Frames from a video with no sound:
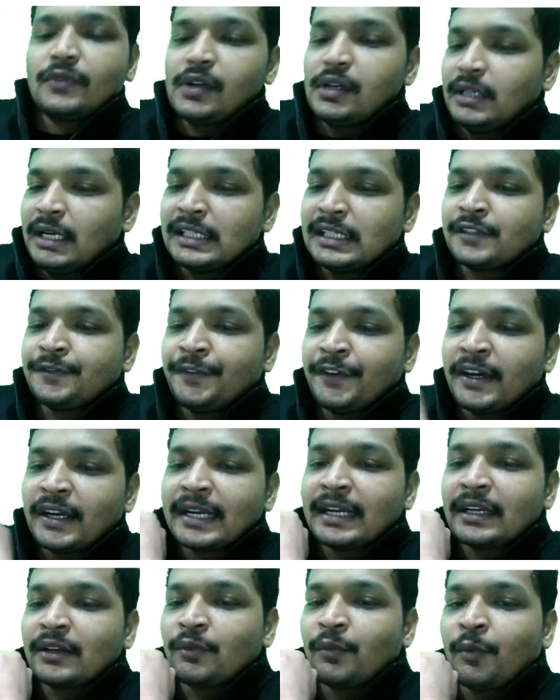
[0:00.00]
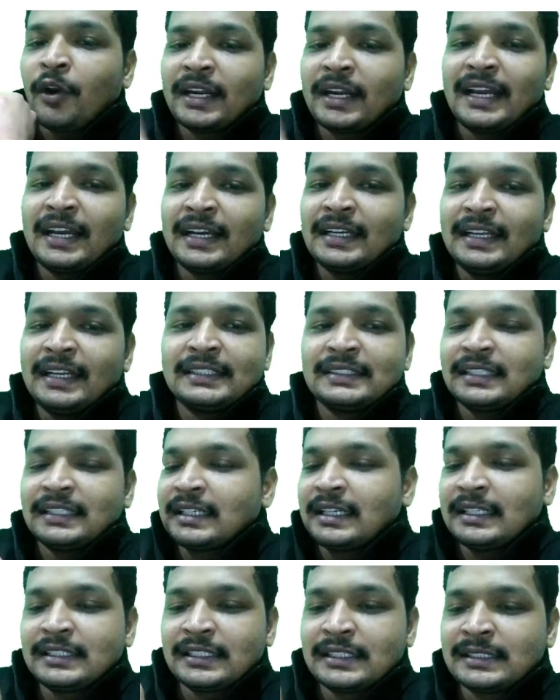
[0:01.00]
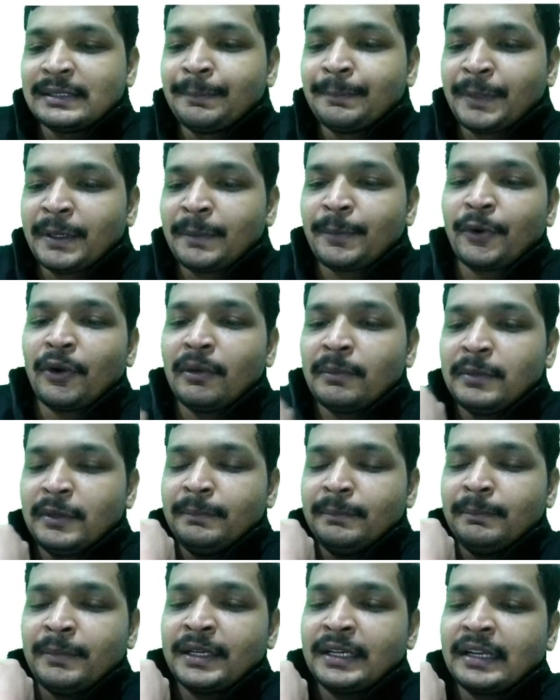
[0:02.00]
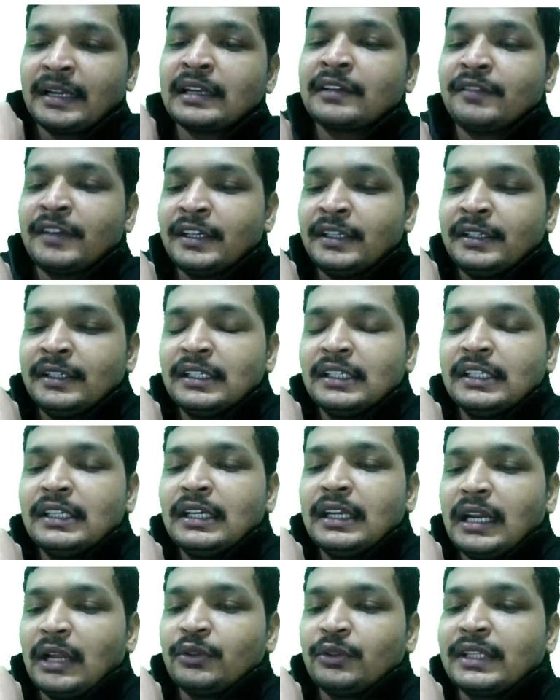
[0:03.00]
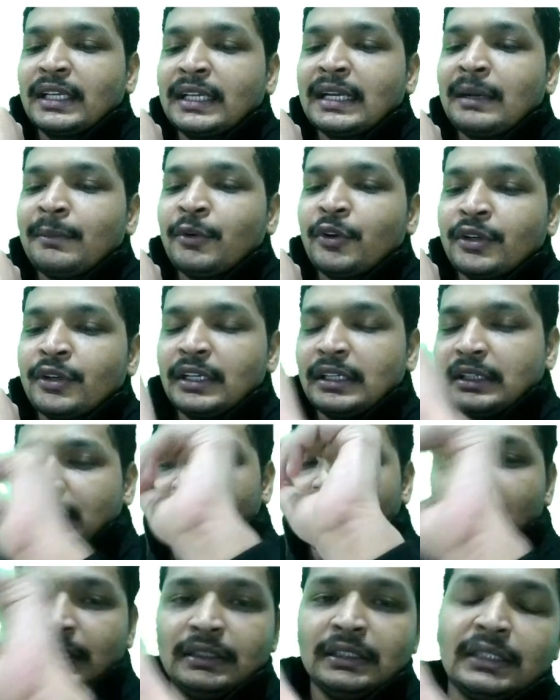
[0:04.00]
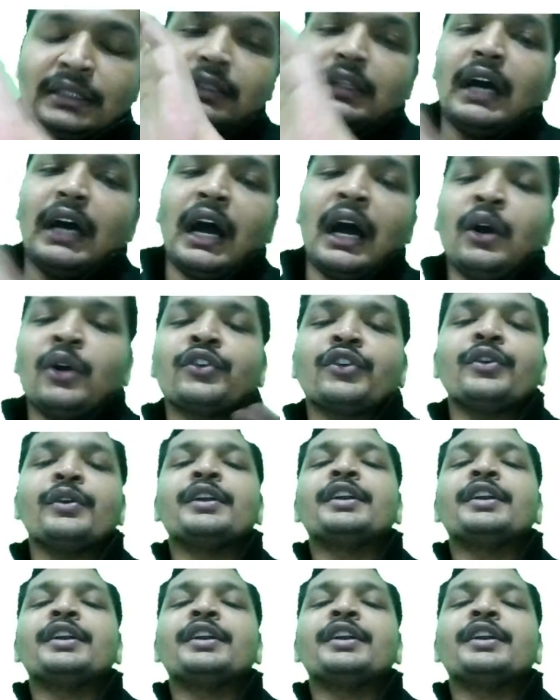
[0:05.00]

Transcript: let's forget what angle, etc. It's a simple problem, but anyway, now think about it. How do you